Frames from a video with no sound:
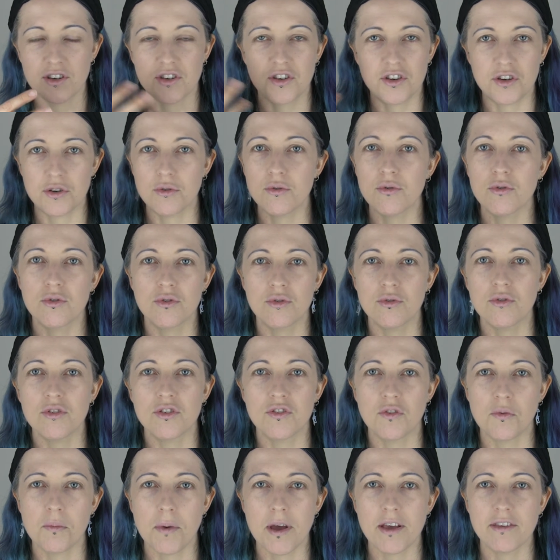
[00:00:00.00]
do all
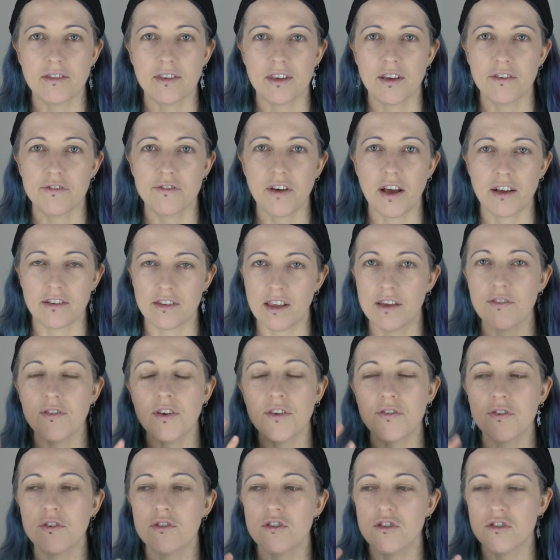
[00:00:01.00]
sorts of amazing effects, even
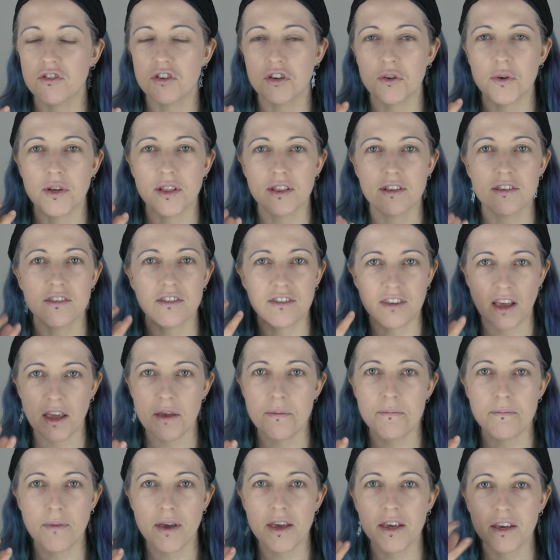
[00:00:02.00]
if you're just doing the
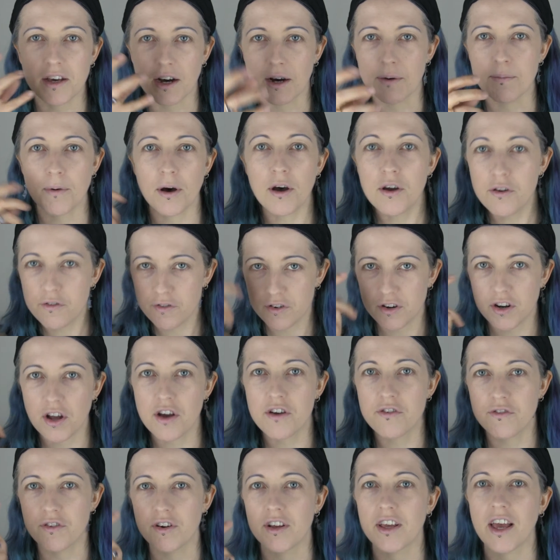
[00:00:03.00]
same makeup over and
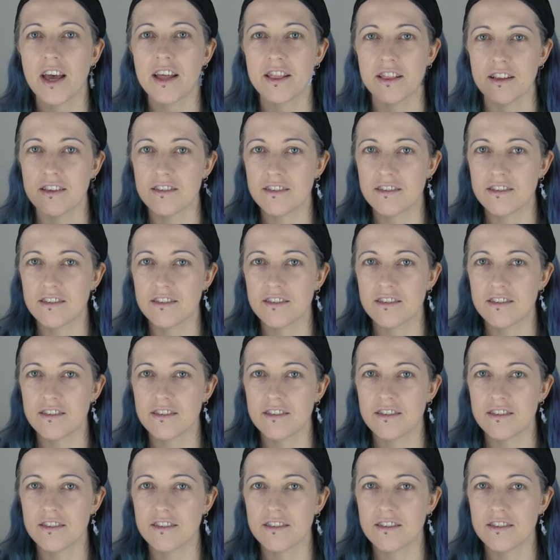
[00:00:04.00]
over again,